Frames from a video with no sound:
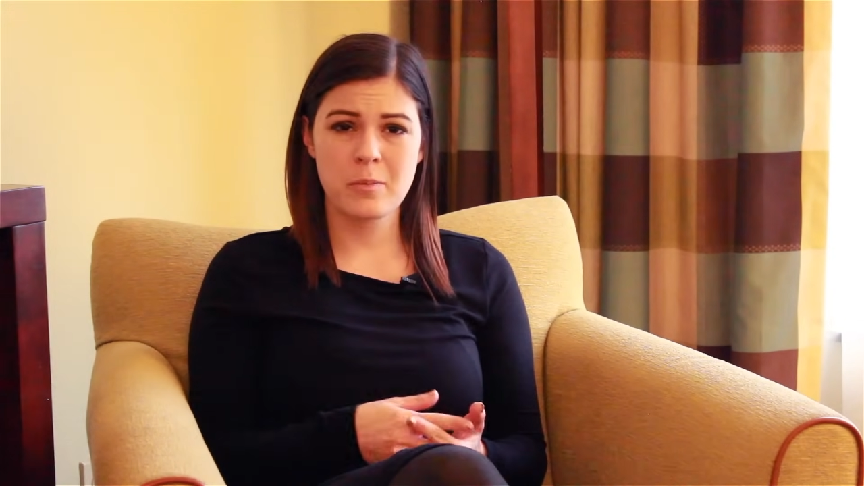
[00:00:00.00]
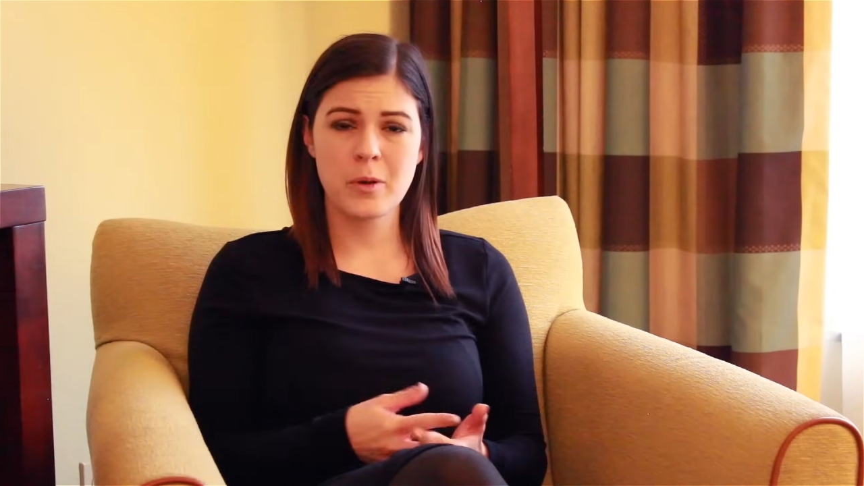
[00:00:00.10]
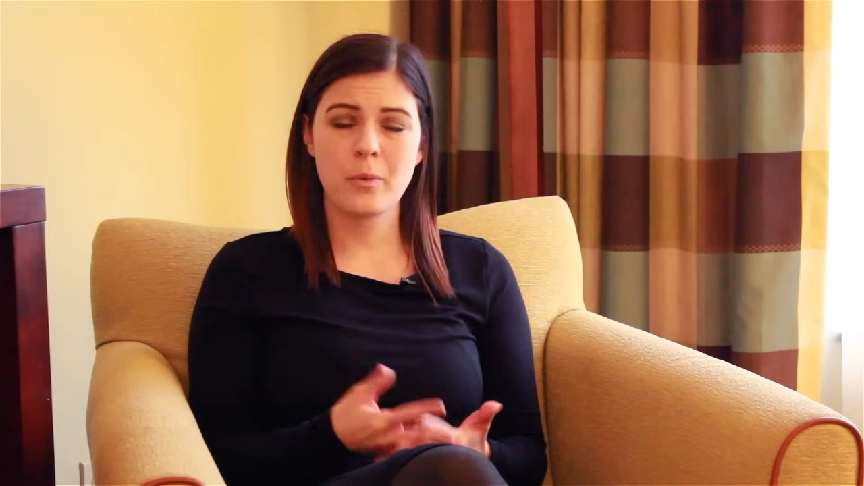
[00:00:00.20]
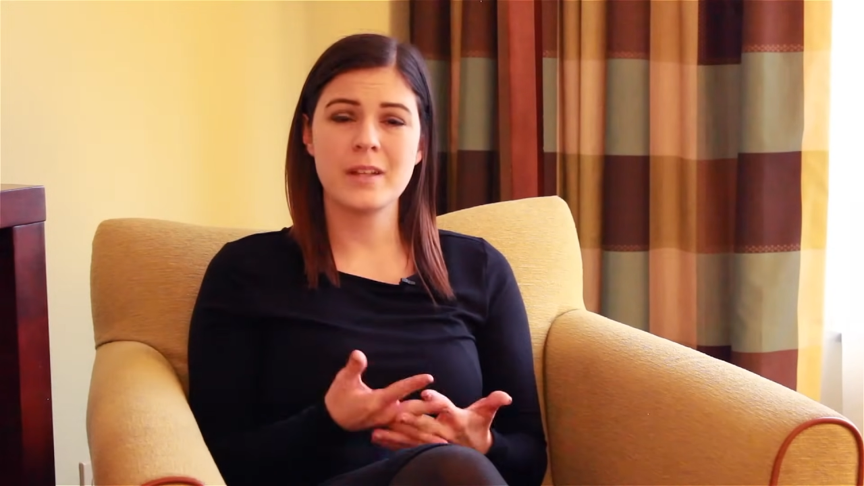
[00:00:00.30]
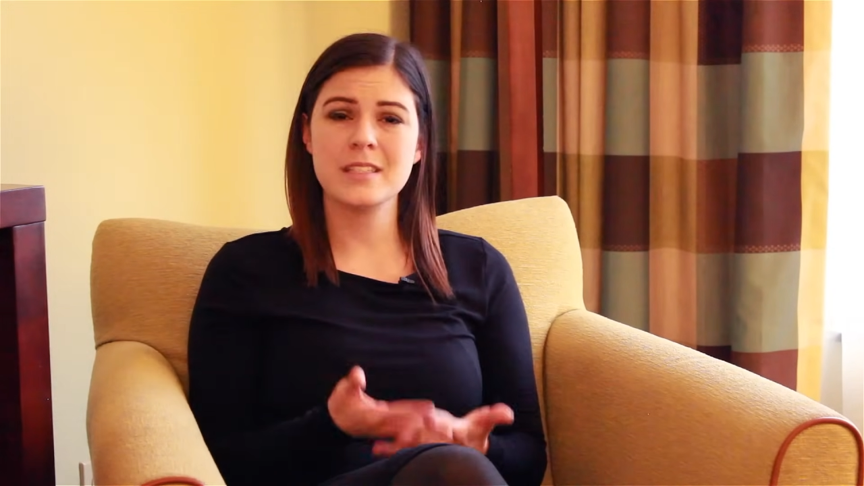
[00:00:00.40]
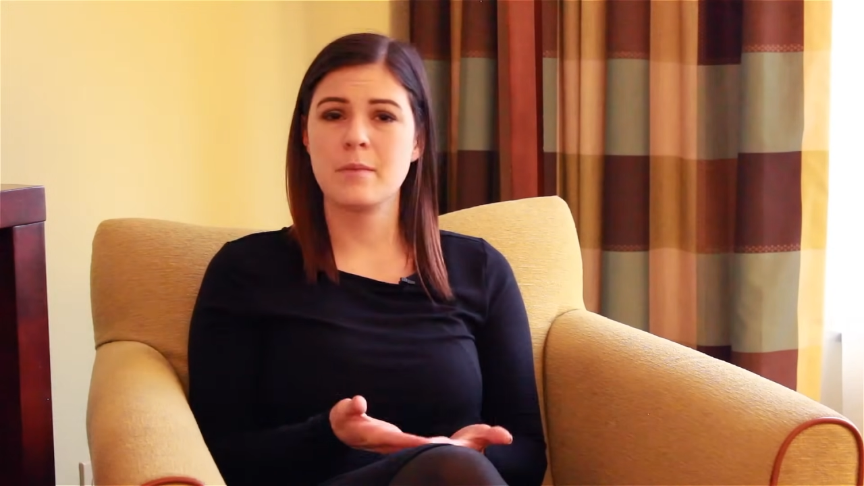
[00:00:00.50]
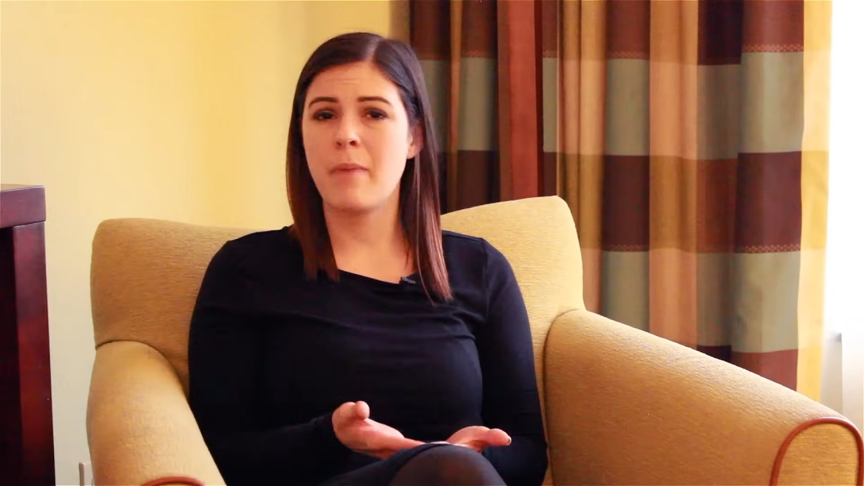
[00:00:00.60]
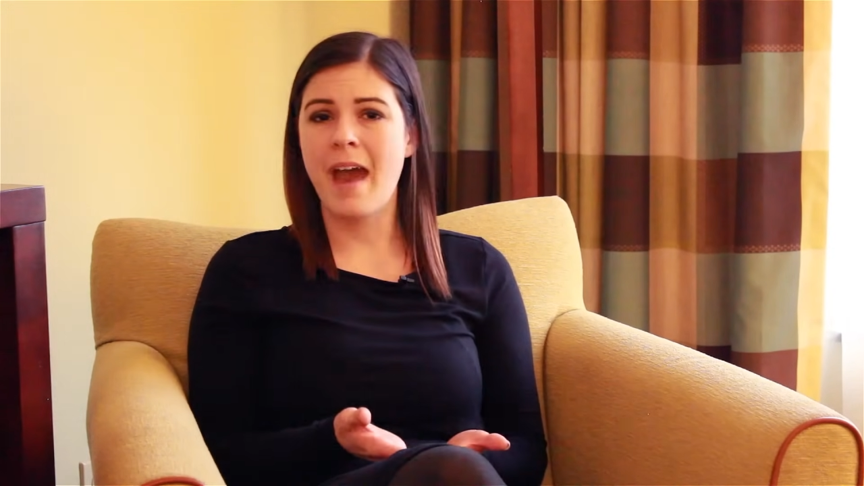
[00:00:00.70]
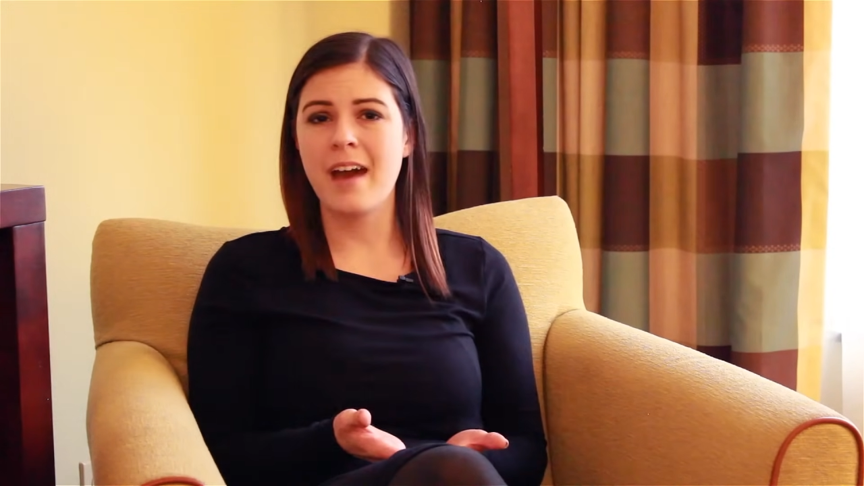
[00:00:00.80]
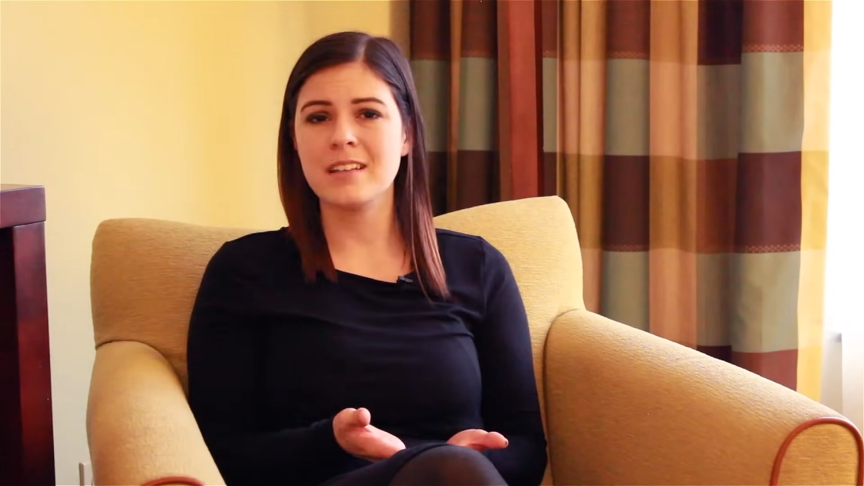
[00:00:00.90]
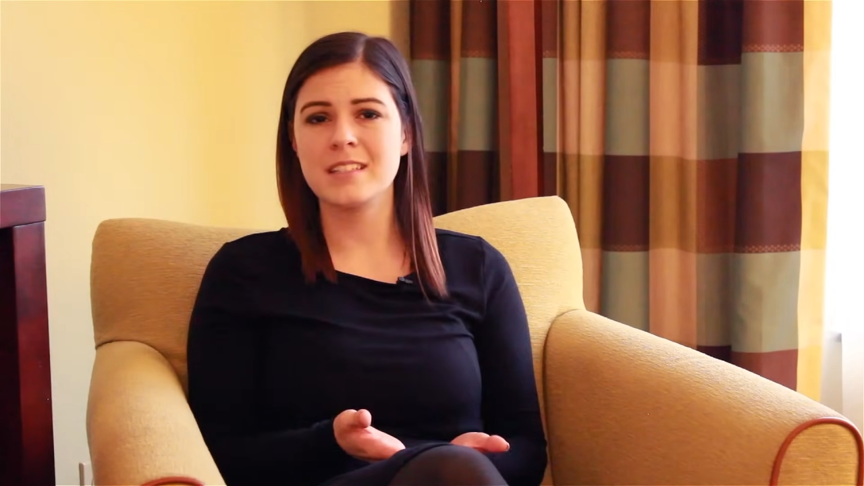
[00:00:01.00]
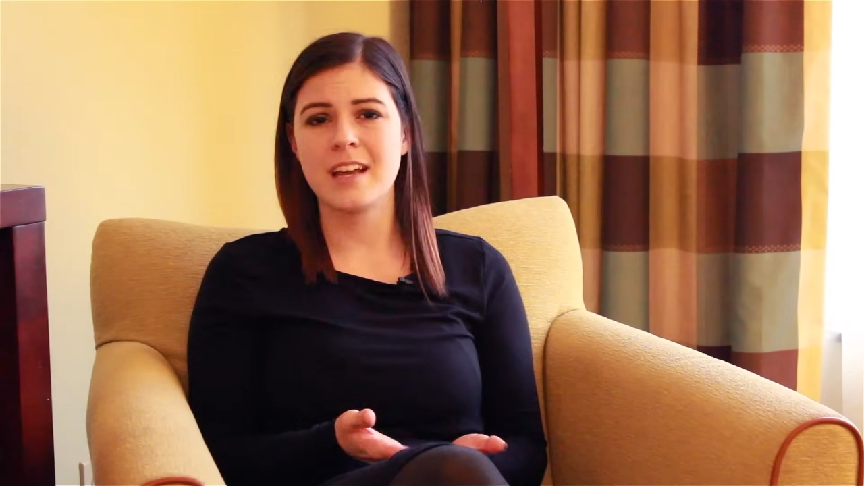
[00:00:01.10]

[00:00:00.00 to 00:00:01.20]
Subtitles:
but once it passed,